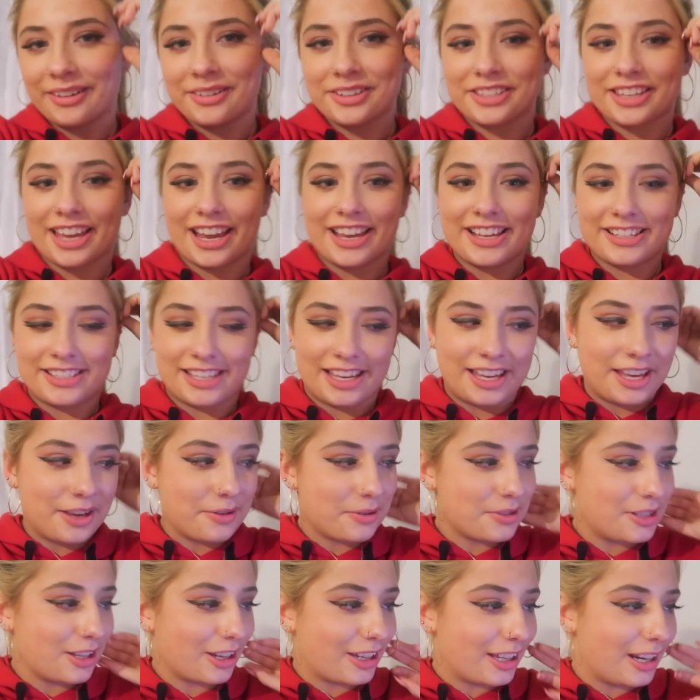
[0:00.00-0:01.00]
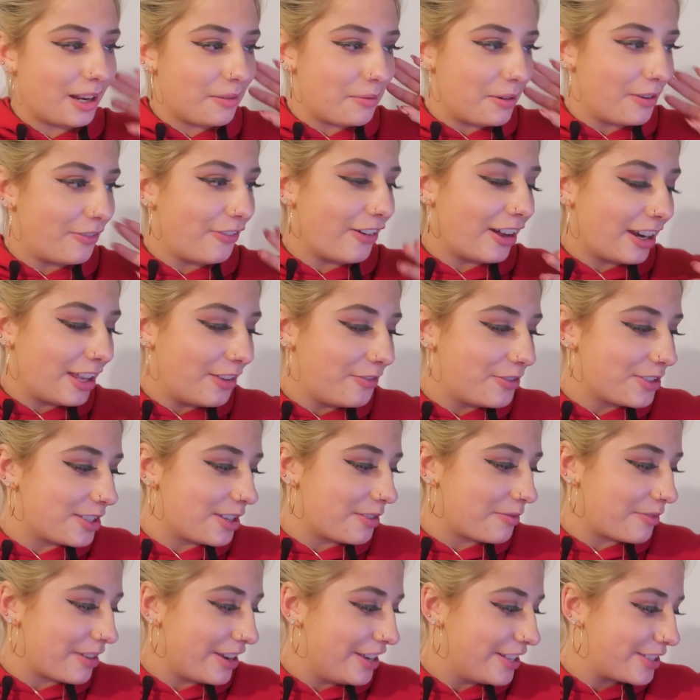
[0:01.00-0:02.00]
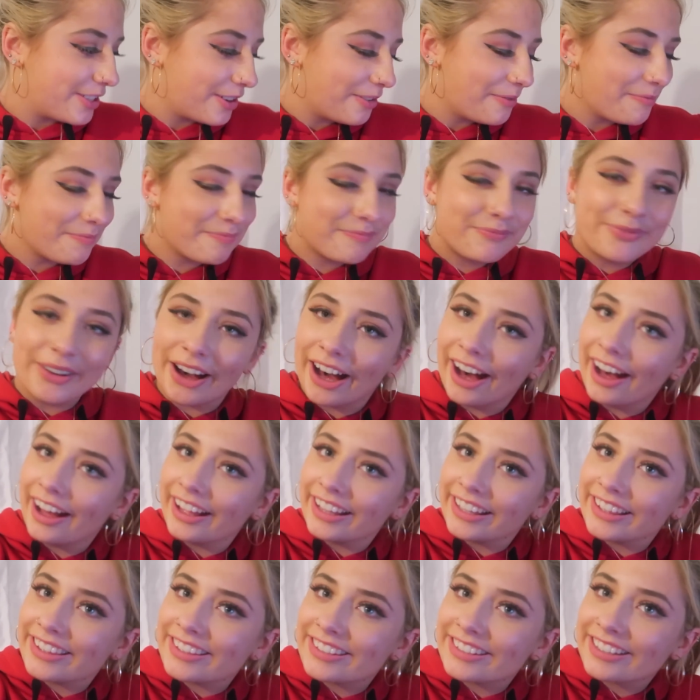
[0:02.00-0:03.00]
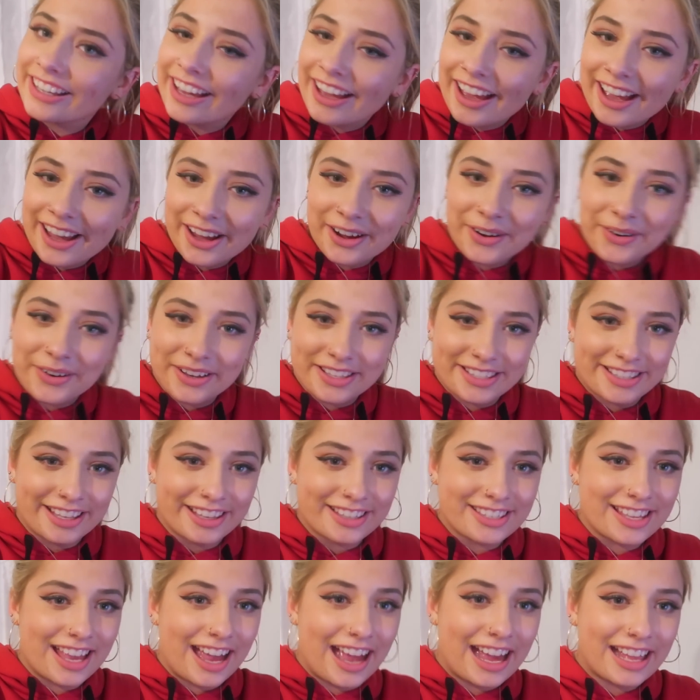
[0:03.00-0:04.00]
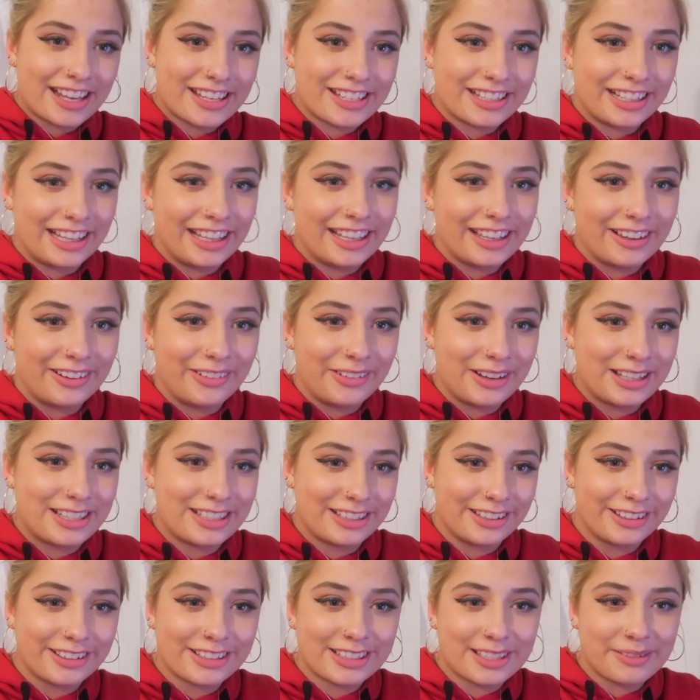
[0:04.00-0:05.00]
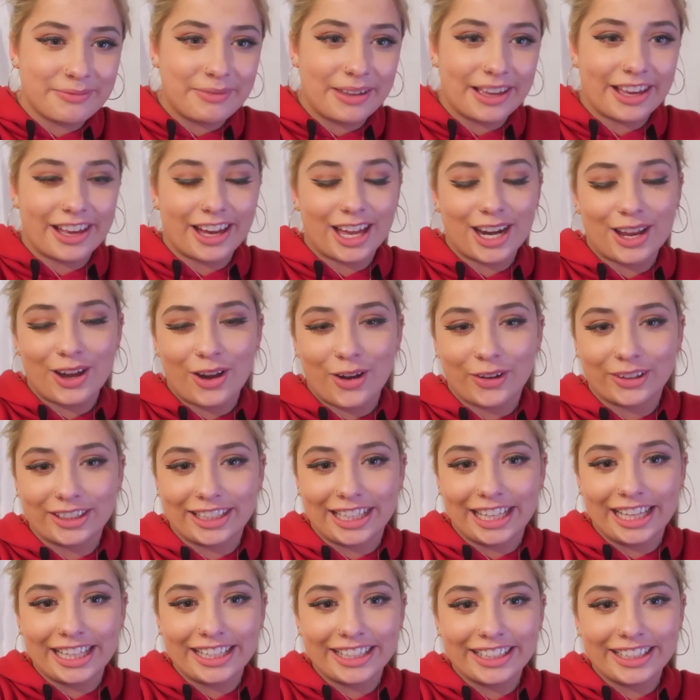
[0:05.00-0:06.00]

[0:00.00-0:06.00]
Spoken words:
That was Casey. He was looking at me funny for some reason, but he always does that actually. He always looks at me kind of oddly.